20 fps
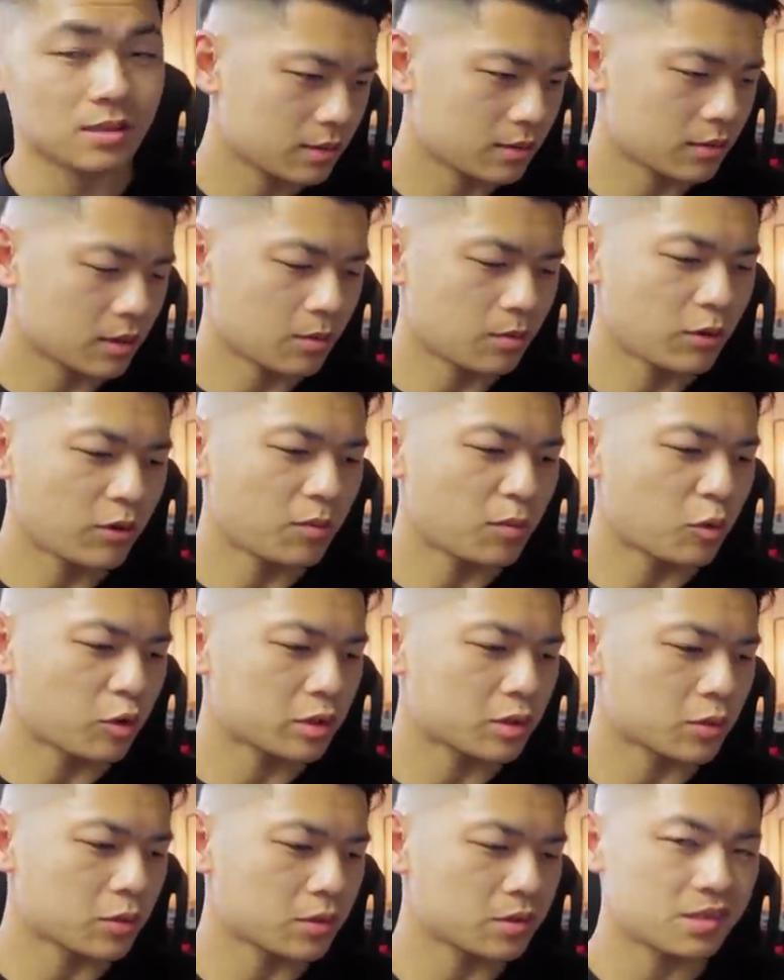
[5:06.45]
So we're gonna move more
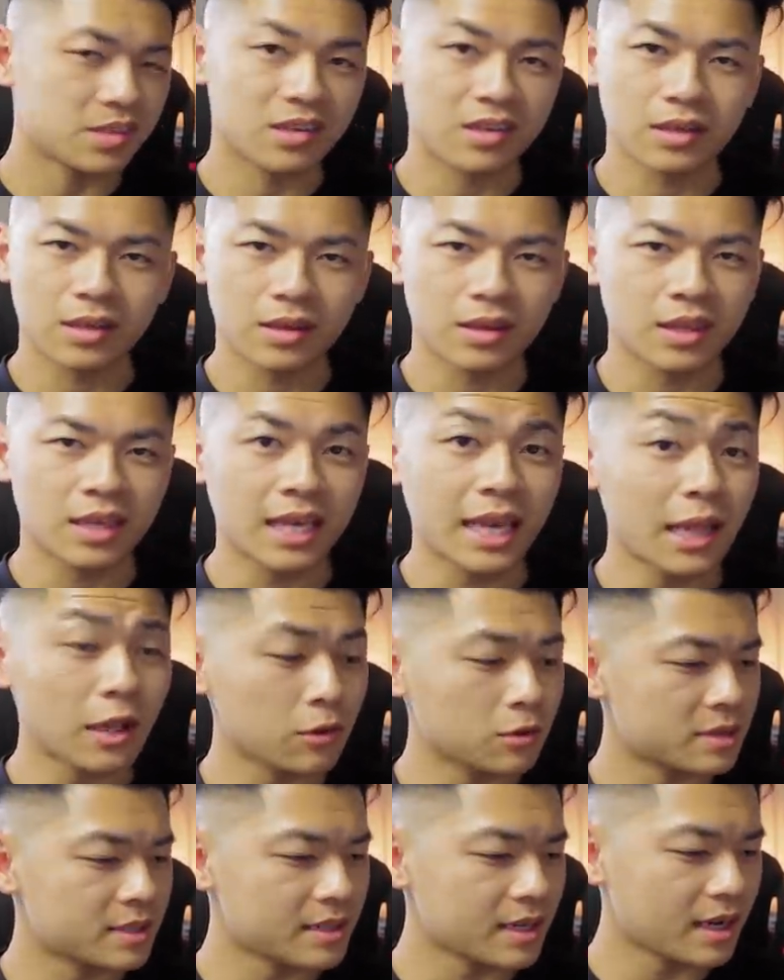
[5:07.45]
towards the, the
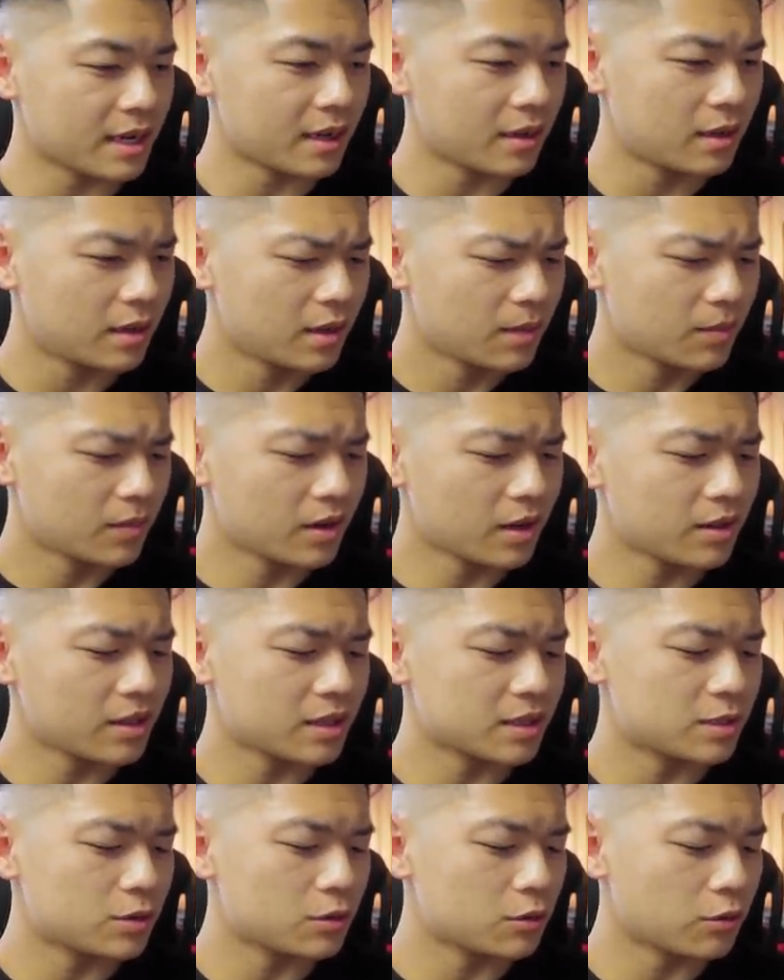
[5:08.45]
yellow side, but nothing
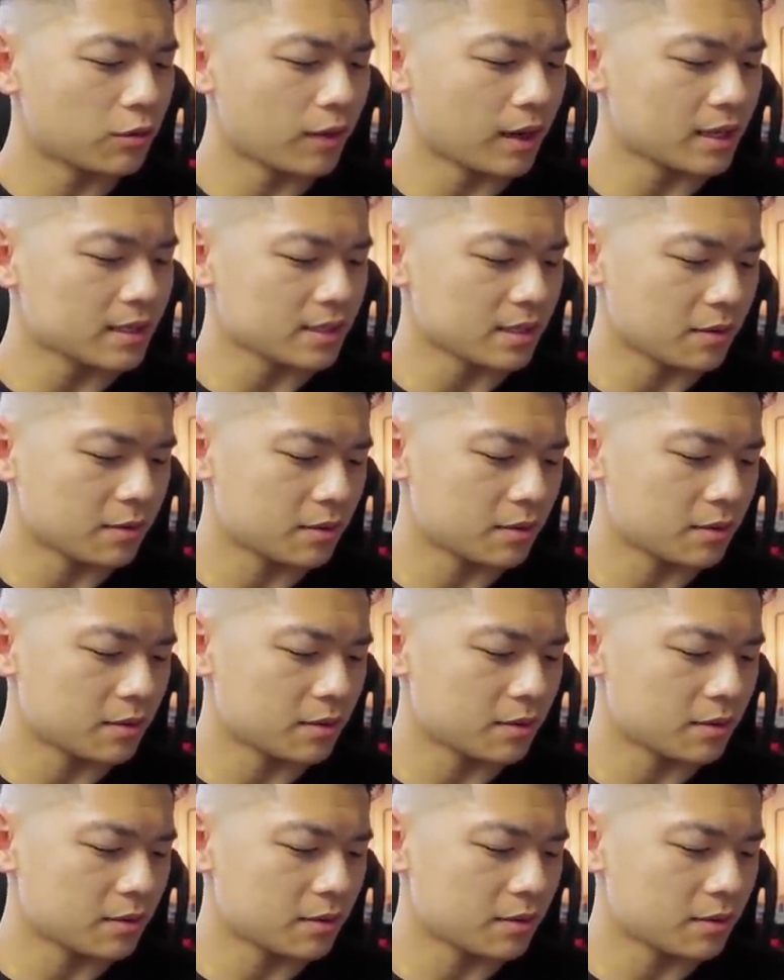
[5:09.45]
too crazy.